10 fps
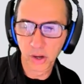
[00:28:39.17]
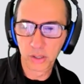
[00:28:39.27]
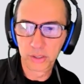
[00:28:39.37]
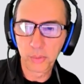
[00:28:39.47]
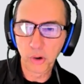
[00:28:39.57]

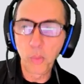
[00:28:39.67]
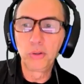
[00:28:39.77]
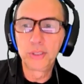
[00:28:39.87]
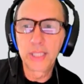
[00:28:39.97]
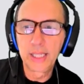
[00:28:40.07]
some common
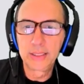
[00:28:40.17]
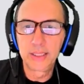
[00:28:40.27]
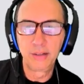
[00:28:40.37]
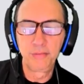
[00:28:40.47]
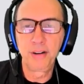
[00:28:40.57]
sense
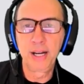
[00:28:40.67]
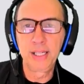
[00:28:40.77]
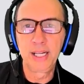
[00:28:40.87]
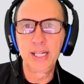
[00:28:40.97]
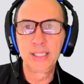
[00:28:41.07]
and find
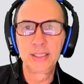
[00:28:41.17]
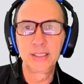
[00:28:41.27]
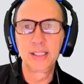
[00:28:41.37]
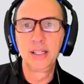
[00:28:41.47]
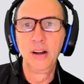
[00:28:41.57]
the
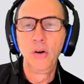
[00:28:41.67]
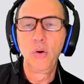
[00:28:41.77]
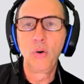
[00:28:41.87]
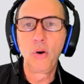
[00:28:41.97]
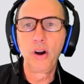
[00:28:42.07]
answer,
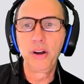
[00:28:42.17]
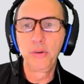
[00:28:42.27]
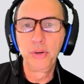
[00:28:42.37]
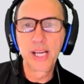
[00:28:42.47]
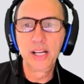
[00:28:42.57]
or
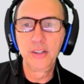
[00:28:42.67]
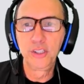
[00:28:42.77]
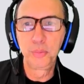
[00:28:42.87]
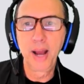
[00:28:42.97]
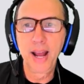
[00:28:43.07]
we can use
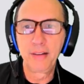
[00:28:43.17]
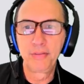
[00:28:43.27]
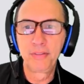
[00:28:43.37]
math.